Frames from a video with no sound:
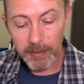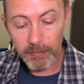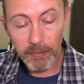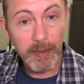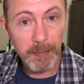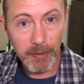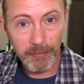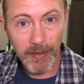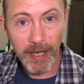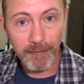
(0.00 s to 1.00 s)
Reaper
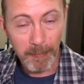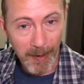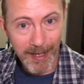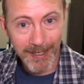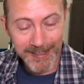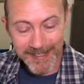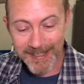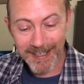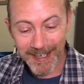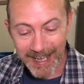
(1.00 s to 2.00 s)
5 box that
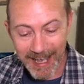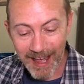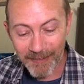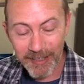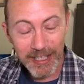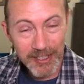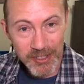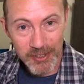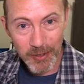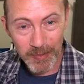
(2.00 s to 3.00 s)
I have
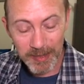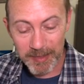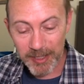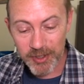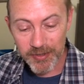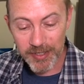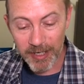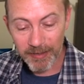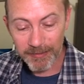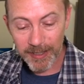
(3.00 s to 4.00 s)
so many miniatures of,